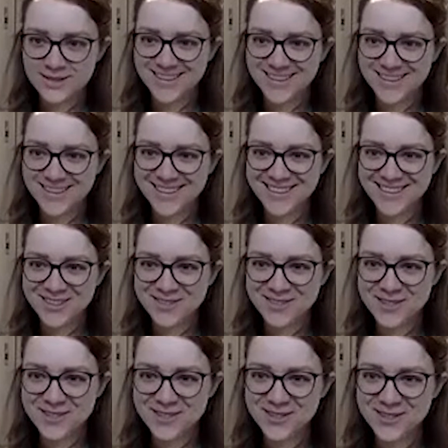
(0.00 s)
As a
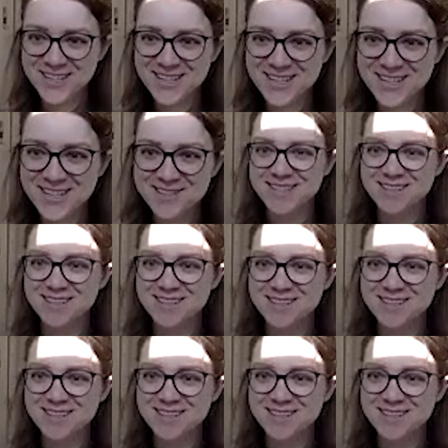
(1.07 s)
conference organizer myself,